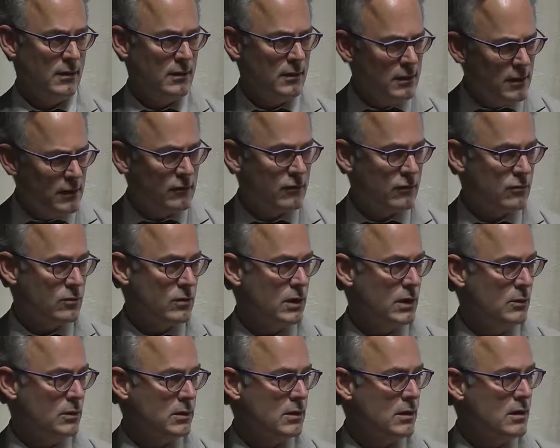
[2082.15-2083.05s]
And this is
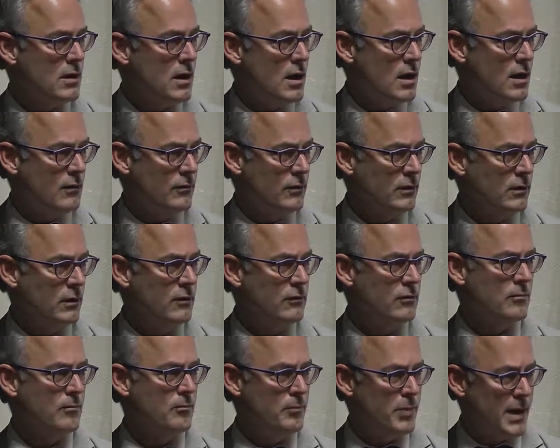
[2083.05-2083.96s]
really what the novel
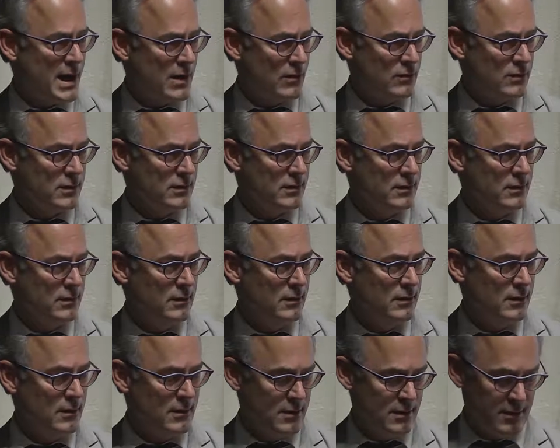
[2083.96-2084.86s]
is about.
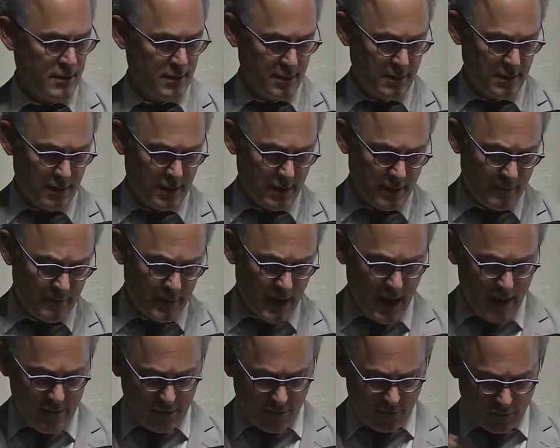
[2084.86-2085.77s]
Um,
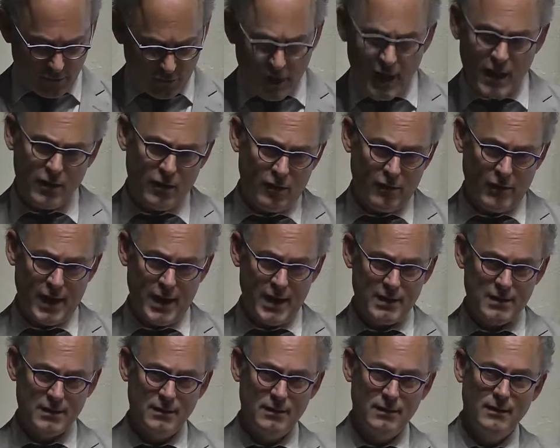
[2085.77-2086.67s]
now, having said all
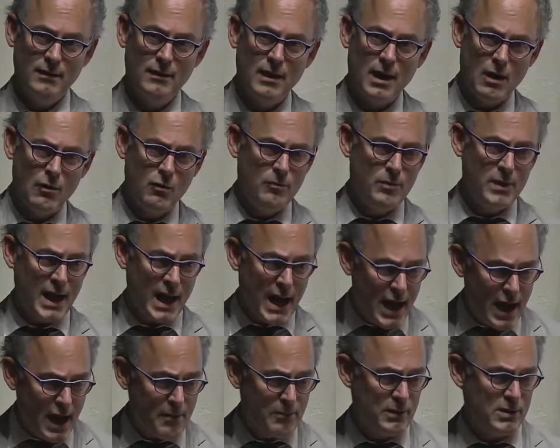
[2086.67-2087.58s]
that, I would be
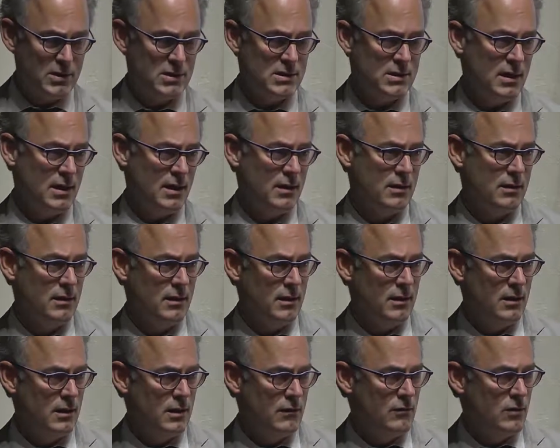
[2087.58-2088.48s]
happy to take
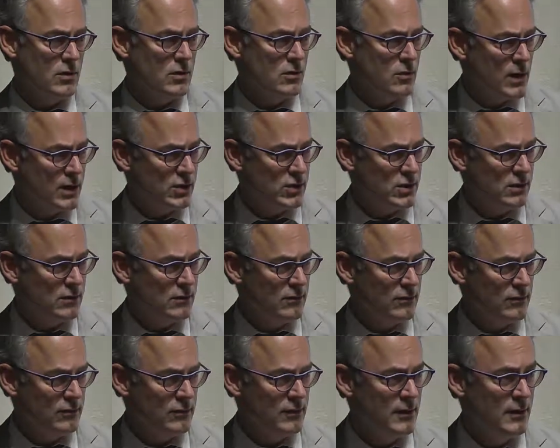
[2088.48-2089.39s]
any of your
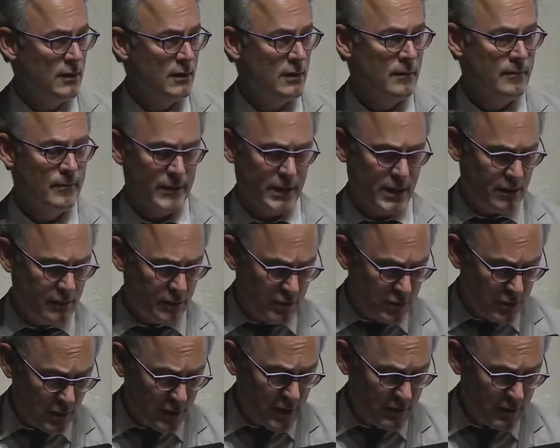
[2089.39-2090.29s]
questions, and if you
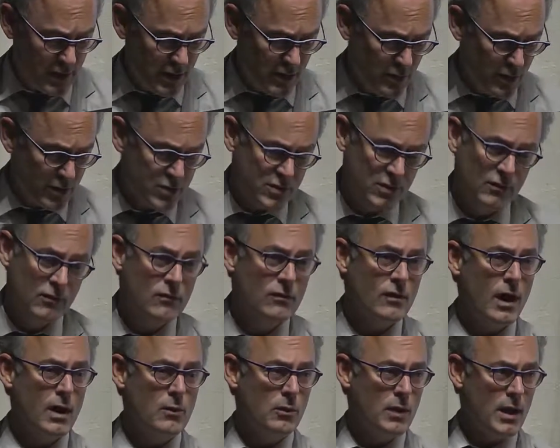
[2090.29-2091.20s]
don't have any
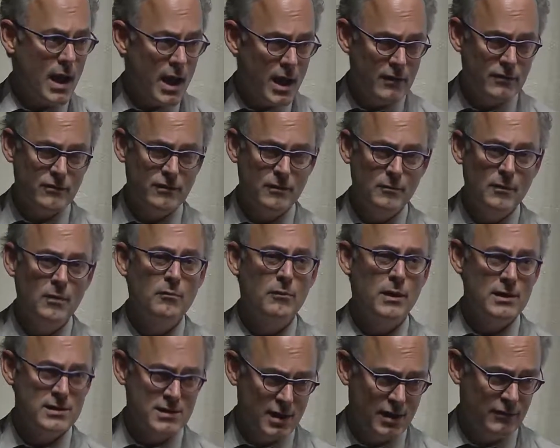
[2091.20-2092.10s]
questions, I will ask them
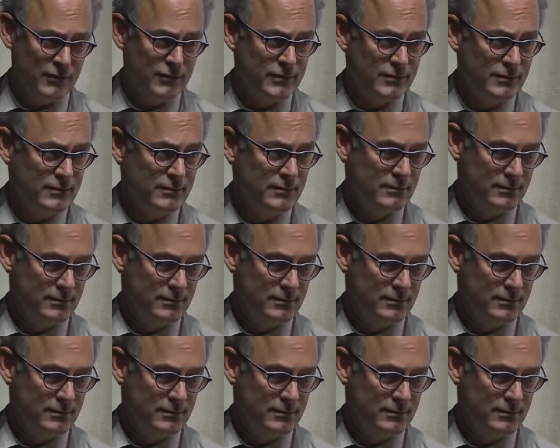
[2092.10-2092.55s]
myself.